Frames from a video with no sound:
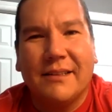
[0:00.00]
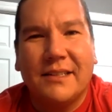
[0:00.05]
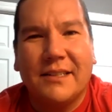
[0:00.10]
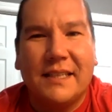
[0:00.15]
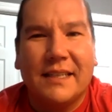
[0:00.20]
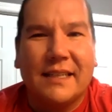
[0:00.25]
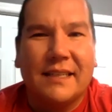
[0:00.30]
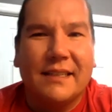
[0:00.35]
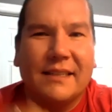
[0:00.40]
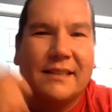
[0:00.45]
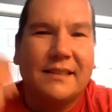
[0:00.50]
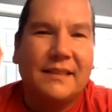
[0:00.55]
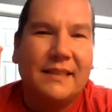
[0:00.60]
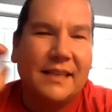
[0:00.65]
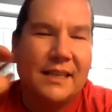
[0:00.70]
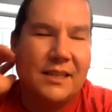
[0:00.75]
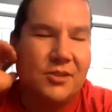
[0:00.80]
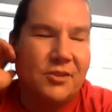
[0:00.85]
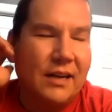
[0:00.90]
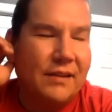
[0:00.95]
Let's take a
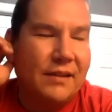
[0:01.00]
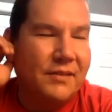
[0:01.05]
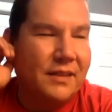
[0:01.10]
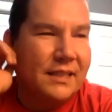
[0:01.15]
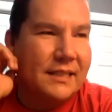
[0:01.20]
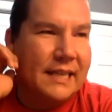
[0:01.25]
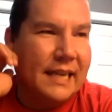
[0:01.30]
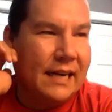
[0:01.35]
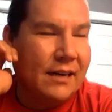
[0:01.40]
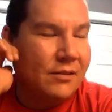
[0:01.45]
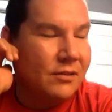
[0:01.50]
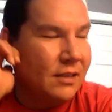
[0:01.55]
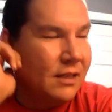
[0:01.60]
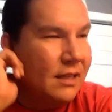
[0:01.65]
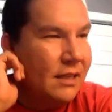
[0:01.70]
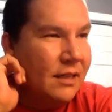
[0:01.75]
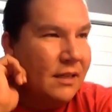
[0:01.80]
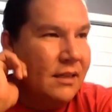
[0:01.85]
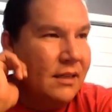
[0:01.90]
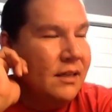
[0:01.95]
take a drive into town.
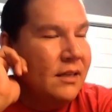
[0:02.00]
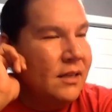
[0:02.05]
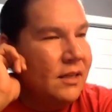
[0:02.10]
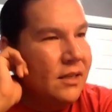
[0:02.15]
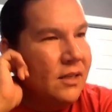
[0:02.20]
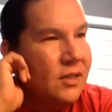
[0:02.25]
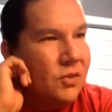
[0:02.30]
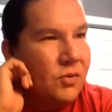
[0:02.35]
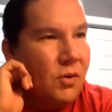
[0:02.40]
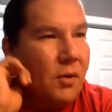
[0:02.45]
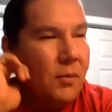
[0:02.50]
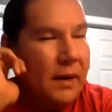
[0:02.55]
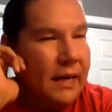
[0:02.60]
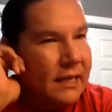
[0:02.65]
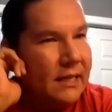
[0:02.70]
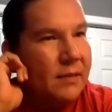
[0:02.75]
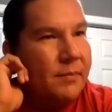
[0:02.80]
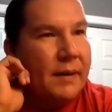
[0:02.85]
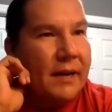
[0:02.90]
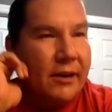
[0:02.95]
So we went
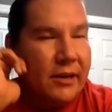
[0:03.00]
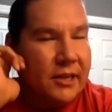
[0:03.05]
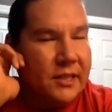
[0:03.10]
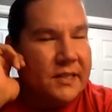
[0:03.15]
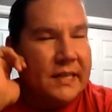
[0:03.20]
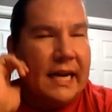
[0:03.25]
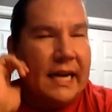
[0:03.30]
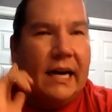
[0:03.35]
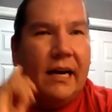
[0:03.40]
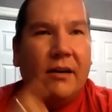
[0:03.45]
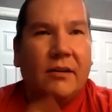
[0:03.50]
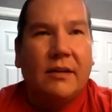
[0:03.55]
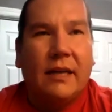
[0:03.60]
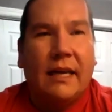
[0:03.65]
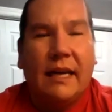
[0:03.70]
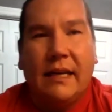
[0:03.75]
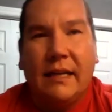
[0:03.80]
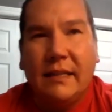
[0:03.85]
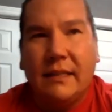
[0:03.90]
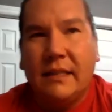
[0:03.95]
into Parry Sound
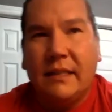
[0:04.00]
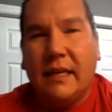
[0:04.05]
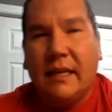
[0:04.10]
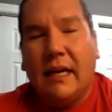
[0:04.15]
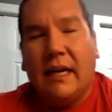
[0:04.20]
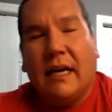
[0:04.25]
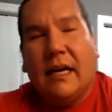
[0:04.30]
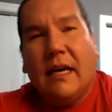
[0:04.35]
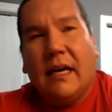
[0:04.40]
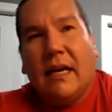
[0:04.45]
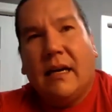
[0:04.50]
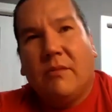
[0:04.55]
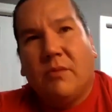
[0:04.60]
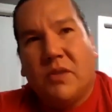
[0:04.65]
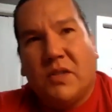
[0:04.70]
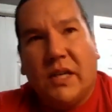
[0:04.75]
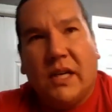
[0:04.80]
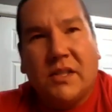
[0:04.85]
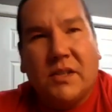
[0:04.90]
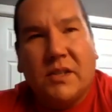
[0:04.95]
and uh, we
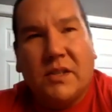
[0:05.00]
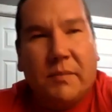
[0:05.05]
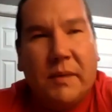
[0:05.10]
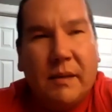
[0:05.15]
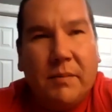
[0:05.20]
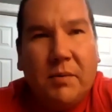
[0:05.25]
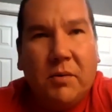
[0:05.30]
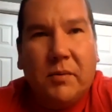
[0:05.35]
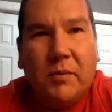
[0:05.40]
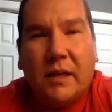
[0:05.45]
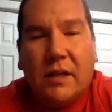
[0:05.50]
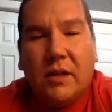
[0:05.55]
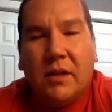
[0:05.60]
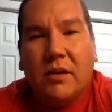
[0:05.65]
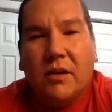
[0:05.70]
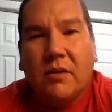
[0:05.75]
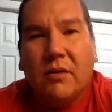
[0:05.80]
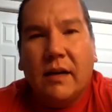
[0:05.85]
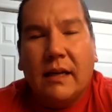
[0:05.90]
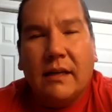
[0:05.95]
saw some people we
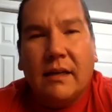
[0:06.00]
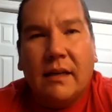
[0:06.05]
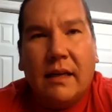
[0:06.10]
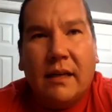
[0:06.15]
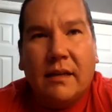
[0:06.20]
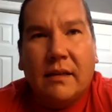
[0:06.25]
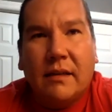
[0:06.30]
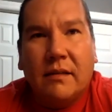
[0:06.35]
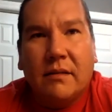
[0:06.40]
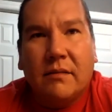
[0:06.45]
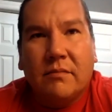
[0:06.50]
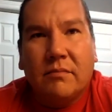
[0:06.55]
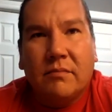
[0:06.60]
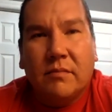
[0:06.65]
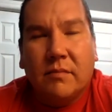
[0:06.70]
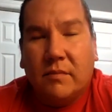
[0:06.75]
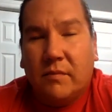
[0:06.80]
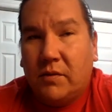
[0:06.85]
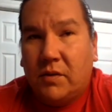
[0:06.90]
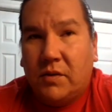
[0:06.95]
knew and and
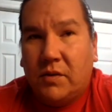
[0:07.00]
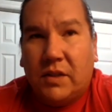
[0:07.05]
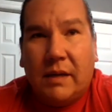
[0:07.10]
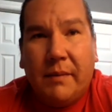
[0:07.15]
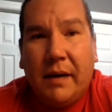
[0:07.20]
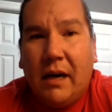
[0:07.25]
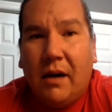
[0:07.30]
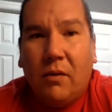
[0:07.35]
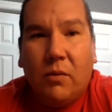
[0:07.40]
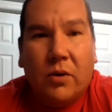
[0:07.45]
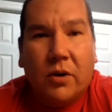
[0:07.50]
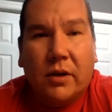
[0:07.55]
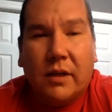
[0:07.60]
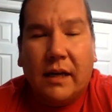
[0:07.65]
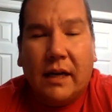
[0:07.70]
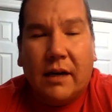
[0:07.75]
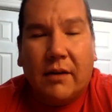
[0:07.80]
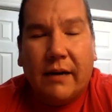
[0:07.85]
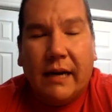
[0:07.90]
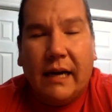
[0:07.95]
somehow word
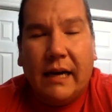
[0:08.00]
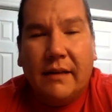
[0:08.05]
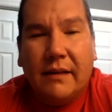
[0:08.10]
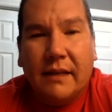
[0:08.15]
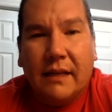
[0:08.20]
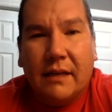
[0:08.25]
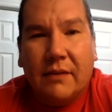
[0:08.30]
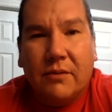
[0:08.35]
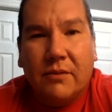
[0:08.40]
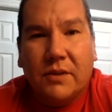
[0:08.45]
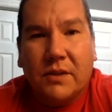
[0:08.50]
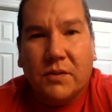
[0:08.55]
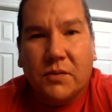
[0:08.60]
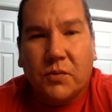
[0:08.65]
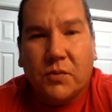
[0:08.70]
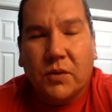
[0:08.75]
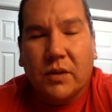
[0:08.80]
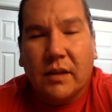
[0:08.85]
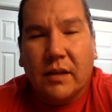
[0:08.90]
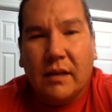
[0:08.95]
got around that it was this
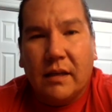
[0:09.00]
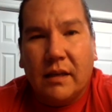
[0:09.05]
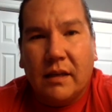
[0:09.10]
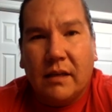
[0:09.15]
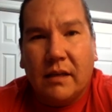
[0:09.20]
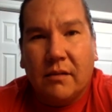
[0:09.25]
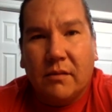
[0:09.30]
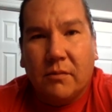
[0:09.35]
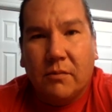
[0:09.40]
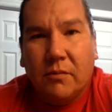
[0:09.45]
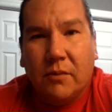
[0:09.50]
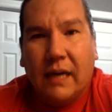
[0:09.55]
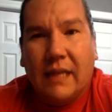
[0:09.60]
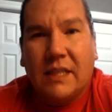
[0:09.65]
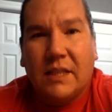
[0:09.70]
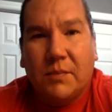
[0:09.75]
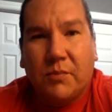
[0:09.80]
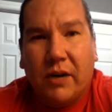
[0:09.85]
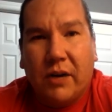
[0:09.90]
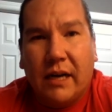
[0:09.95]
really
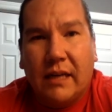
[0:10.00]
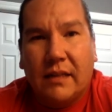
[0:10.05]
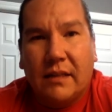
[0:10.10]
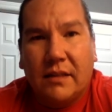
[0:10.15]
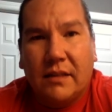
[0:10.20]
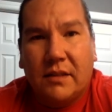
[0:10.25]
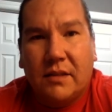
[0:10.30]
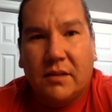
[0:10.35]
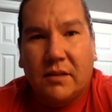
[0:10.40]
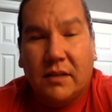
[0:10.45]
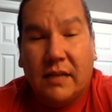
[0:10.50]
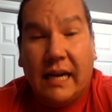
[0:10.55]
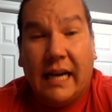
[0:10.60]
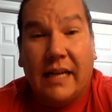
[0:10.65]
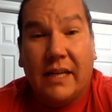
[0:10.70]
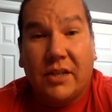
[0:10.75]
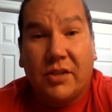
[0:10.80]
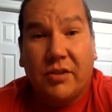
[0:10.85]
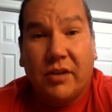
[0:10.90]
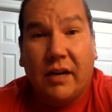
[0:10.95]
widespread
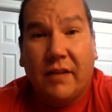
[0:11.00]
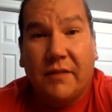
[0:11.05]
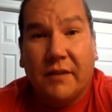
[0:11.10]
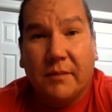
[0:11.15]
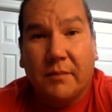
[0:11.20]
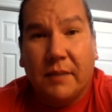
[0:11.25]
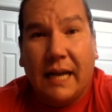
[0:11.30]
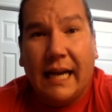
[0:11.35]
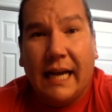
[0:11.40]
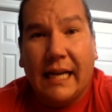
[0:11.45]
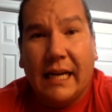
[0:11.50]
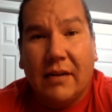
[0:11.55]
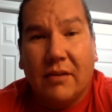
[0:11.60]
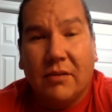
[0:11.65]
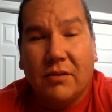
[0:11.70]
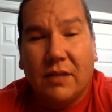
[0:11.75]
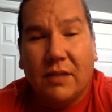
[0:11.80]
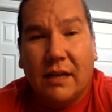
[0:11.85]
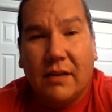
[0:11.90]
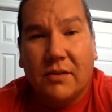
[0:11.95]
catastrophic
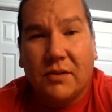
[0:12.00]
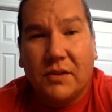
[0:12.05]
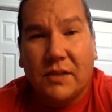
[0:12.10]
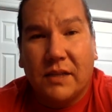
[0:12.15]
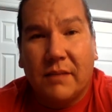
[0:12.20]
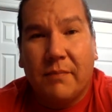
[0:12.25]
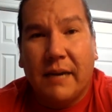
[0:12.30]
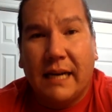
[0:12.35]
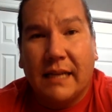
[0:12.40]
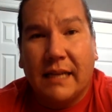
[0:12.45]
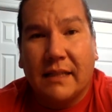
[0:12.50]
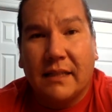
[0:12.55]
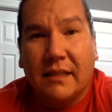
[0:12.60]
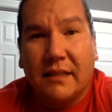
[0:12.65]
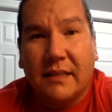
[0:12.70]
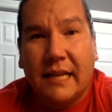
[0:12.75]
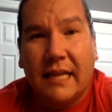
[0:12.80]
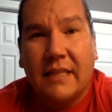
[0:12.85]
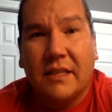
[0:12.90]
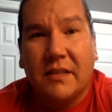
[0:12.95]
blackout that was impacting
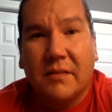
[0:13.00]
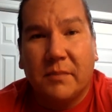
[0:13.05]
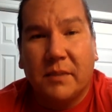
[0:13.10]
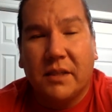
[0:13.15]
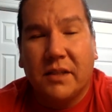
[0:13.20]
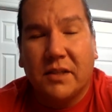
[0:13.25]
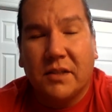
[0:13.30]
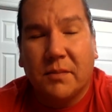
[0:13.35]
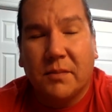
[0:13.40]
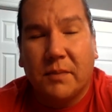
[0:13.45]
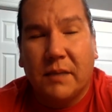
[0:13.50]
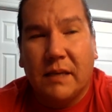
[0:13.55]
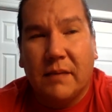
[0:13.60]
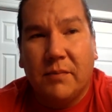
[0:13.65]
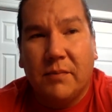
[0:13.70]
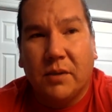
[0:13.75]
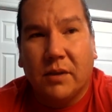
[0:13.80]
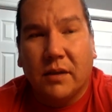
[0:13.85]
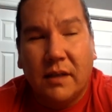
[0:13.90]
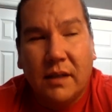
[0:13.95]
tens of millions of
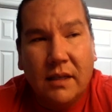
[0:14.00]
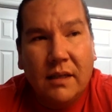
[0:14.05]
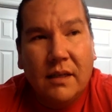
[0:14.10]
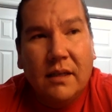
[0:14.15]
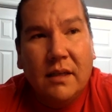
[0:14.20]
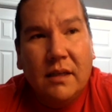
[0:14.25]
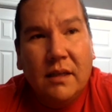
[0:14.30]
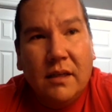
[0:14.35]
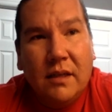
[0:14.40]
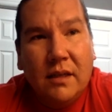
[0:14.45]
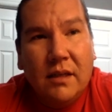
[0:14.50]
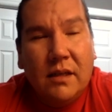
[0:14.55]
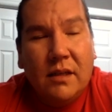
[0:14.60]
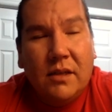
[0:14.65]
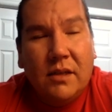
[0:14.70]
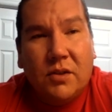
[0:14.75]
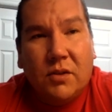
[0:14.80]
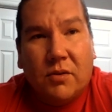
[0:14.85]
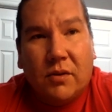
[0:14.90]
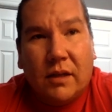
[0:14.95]
people.
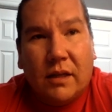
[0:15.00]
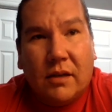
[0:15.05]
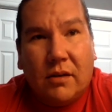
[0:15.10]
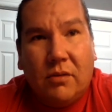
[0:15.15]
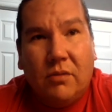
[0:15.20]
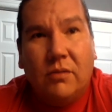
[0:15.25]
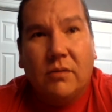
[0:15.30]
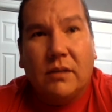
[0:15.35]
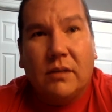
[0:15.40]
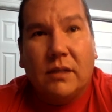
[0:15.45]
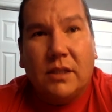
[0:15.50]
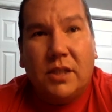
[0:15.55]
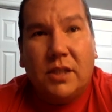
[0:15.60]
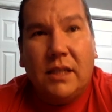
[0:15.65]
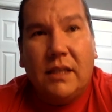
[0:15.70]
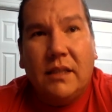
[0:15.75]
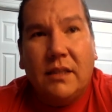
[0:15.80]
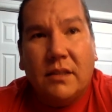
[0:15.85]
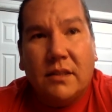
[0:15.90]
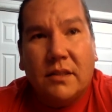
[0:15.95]
So we're like, holy
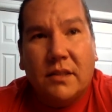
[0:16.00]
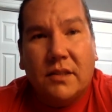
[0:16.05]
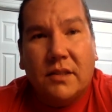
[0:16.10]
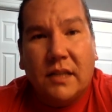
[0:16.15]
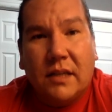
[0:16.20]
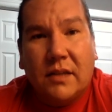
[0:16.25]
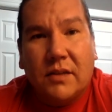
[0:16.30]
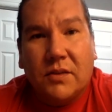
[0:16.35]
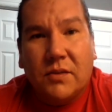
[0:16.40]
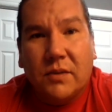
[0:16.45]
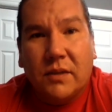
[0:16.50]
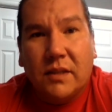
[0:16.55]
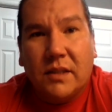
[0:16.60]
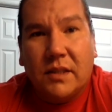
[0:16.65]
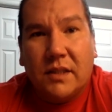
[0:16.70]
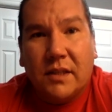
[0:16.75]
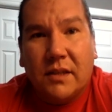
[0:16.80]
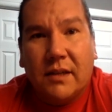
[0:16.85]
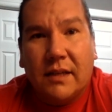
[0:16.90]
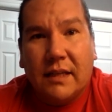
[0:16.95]
geez, this sounds really
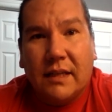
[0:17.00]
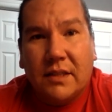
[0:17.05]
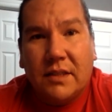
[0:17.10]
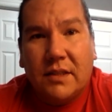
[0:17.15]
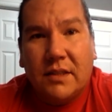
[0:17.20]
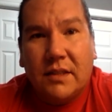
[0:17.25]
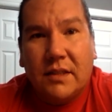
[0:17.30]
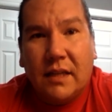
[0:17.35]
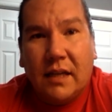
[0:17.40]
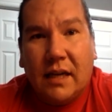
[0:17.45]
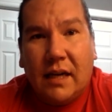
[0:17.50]
serious.